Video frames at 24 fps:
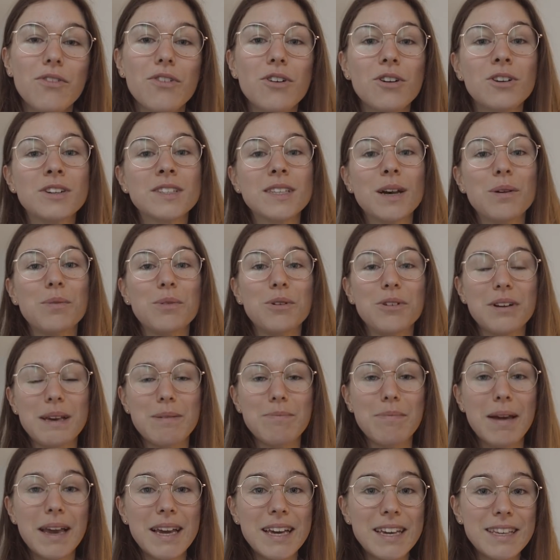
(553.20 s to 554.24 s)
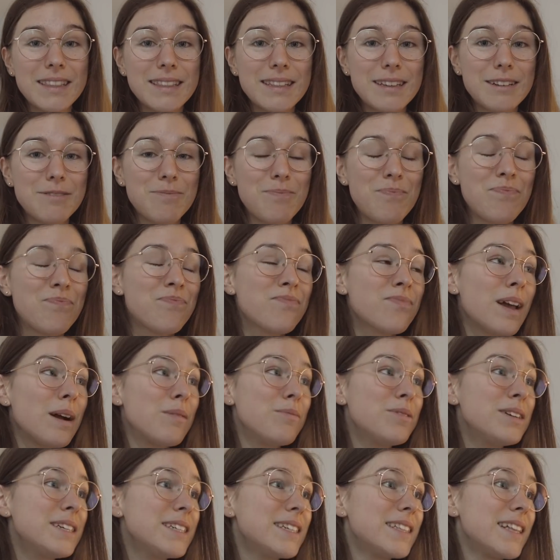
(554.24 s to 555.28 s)
of course I will keep making them.
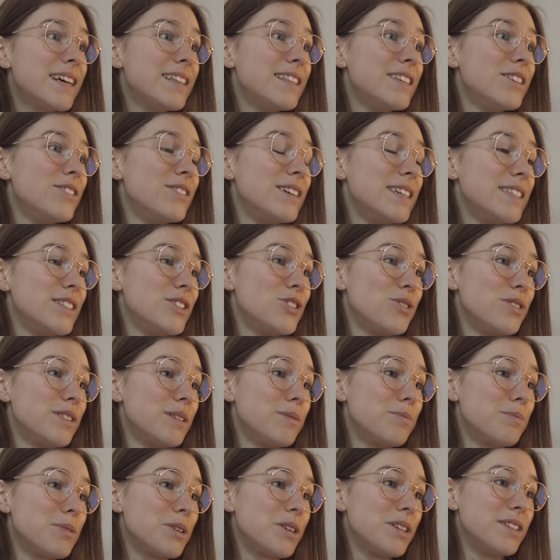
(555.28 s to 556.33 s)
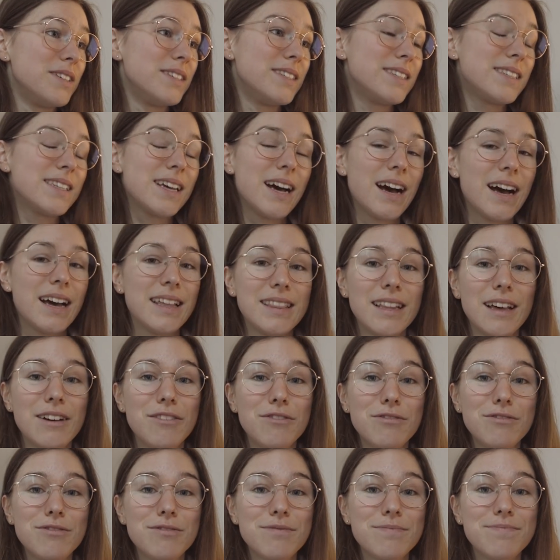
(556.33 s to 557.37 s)
I'm really glad that you guys enjoy them because I
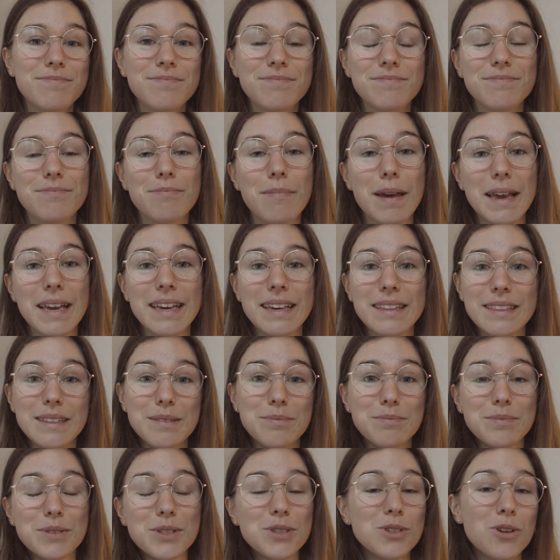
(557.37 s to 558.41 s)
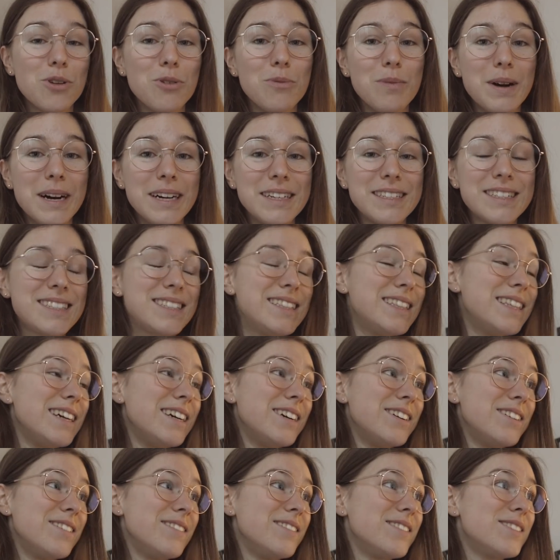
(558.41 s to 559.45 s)
love making them so much.
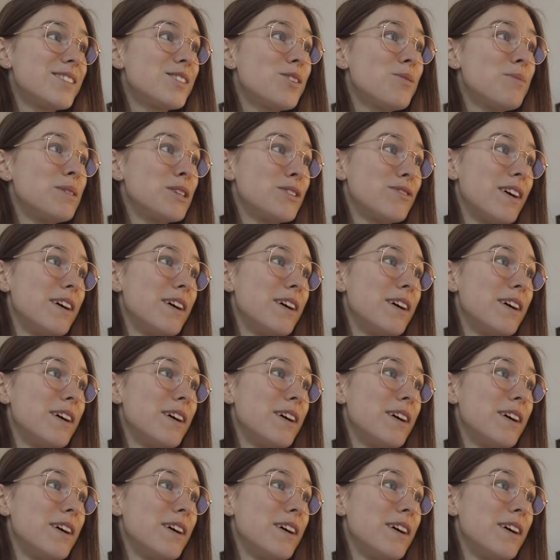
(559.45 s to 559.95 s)
They're so much